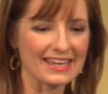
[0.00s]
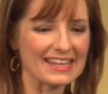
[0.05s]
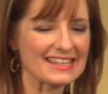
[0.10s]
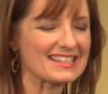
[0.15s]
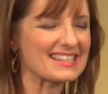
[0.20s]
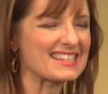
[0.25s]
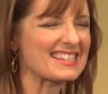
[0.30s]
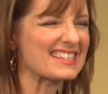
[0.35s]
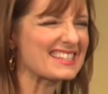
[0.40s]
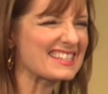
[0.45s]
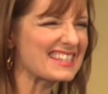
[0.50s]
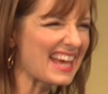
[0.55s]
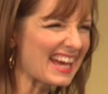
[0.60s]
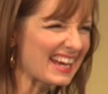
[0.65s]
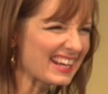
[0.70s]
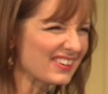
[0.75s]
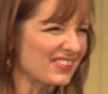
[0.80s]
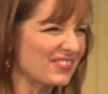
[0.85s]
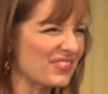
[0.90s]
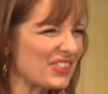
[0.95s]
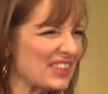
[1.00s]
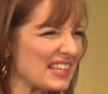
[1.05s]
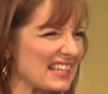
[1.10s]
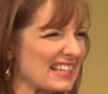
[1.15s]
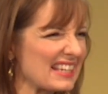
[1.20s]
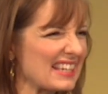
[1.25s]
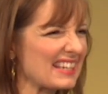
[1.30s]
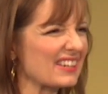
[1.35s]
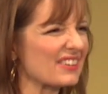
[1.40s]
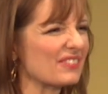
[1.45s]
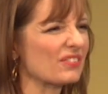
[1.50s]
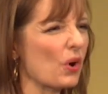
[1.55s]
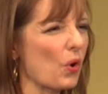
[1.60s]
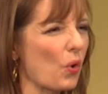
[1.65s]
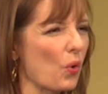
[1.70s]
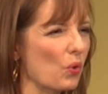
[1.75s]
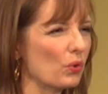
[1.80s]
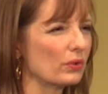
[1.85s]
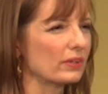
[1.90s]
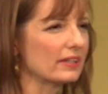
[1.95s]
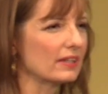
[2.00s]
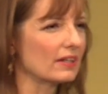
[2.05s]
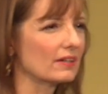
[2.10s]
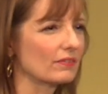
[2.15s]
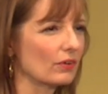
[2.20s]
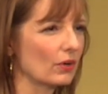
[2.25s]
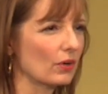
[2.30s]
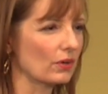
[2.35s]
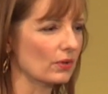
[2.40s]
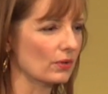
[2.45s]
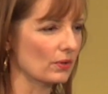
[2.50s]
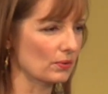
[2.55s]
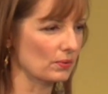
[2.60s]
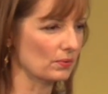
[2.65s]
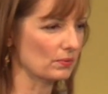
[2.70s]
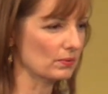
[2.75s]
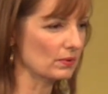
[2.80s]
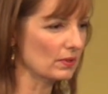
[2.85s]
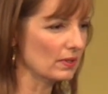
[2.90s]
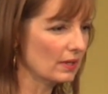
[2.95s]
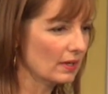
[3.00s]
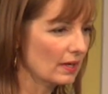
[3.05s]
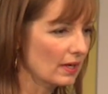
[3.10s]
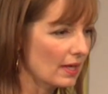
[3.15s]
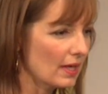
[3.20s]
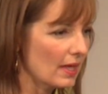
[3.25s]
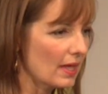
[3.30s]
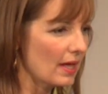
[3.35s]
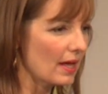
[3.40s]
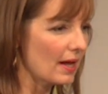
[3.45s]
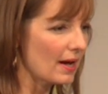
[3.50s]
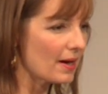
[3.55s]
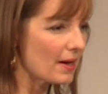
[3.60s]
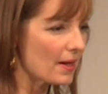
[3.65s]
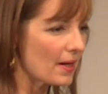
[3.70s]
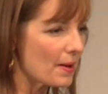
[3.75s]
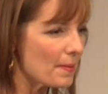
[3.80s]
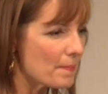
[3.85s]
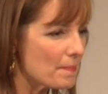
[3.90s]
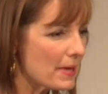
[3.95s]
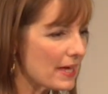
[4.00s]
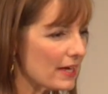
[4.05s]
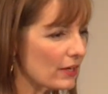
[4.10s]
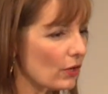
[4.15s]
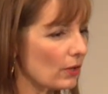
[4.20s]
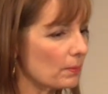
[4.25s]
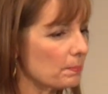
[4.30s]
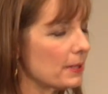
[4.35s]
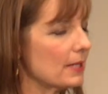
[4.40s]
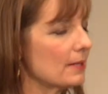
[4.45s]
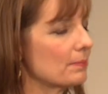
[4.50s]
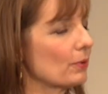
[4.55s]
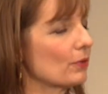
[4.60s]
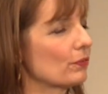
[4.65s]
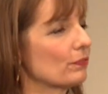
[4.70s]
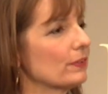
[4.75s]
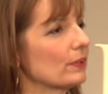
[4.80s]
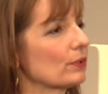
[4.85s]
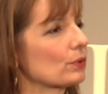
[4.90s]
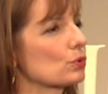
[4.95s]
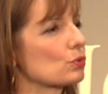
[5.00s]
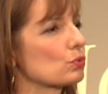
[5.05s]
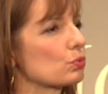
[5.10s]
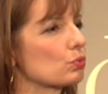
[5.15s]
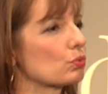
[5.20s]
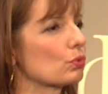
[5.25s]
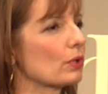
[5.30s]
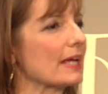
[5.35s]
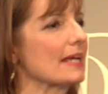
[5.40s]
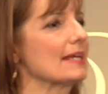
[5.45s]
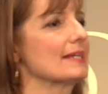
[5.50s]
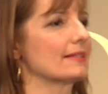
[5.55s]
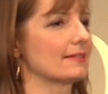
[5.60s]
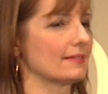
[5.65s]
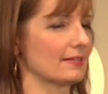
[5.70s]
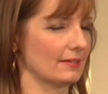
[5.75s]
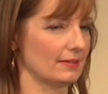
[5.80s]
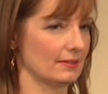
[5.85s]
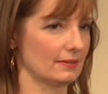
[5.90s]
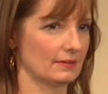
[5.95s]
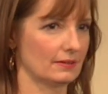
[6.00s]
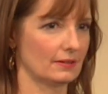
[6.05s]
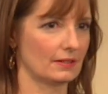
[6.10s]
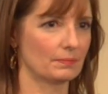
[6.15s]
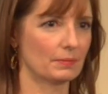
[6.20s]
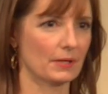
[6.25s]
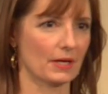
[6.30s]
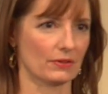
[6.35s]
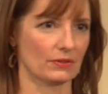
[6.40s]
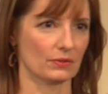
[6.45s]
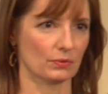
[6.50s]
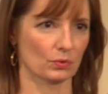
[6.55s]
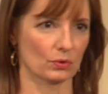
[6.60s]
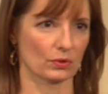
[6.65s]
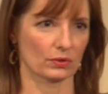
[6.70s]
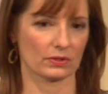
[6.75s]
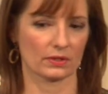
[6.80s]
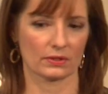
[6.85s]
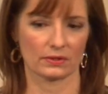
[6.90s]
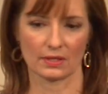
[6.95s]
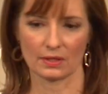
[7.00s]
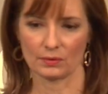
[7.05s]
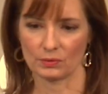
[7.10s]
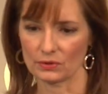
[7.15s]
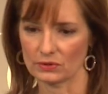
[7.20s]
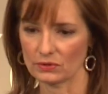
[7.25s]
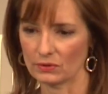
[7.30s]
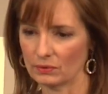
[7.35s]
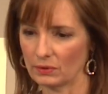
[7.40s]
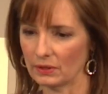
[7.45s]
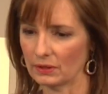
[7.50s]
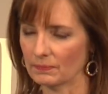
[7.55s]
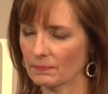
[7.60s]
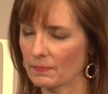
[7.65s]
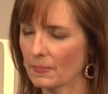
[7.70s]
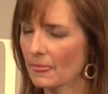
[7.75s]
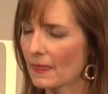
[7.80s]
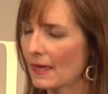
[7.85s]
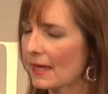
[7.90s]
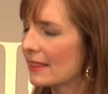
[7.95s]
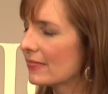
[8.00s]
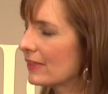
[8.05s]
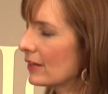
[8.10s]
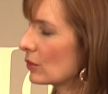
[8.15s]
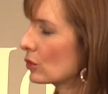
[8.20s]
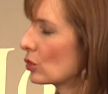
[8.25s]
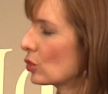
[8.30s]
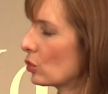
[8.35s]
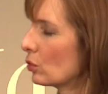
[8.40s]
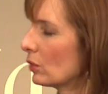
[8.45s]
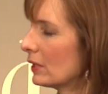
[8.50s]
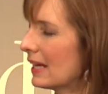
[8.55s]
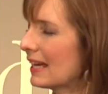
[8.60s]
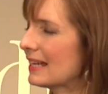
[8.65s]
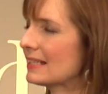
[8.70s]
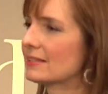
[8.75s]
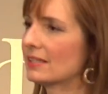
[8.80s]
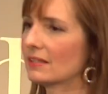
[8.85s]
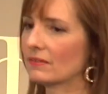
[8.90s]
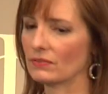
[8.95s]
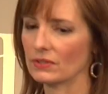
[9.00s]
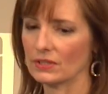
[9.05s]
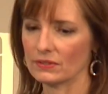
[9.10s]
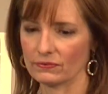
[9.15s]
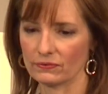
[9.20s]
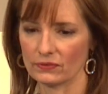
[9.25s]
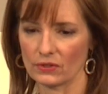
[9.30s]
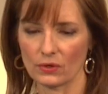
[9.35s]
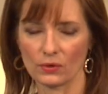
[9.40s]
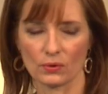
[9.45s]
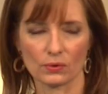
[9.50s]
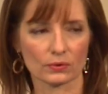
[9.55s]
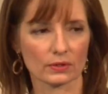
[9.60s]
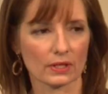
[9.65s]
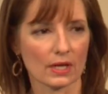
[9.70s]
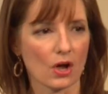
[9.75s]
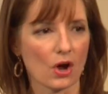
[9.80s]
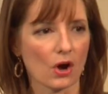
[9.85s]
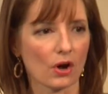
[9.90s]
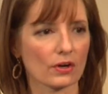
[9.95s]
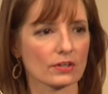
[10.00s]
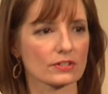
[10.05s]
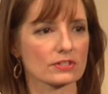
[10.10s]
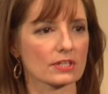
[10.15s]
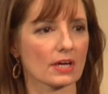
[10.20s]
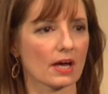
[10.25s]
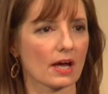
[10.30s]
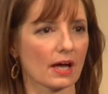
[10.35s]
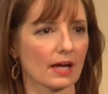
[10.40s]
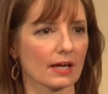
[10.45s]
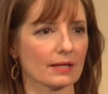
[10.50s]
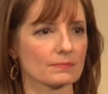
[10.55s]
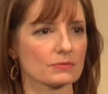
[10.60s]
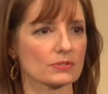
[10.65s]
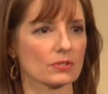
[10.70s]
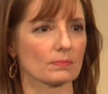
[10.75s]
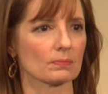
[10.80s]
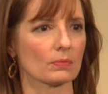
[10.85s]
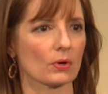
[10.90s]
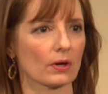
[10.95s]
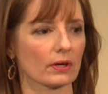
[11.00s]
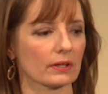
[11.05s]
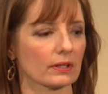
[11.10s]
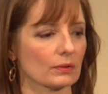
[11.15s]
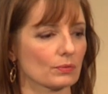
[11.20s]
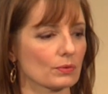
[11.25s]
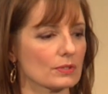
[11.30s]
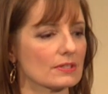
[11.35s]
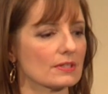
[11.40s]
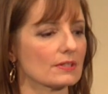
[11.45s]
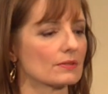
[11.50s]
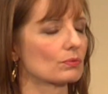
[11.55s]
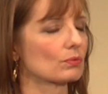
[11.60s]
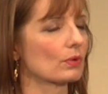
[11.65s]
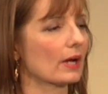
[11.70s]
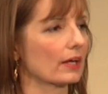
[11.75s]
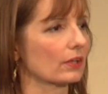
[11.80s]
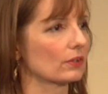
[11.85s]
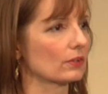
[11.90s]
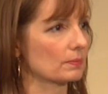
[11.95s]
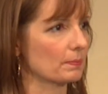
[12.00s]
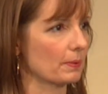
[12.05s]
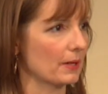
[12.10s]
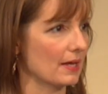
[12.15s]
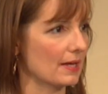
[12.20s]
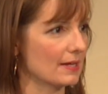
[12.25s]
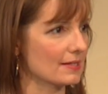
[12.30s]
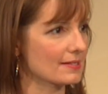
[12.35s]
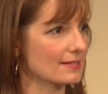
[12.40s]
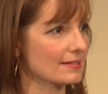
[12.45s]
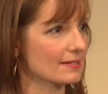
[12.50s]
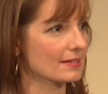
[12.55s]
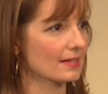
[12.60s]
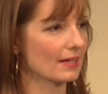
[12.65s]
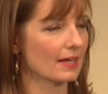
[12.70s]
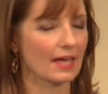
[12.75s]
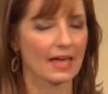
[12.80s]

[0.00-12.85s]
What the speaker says: instead of thinking of only of our own made our people feel great about the work that they were doing. Their creativity flowed. Our time to market was in record pace.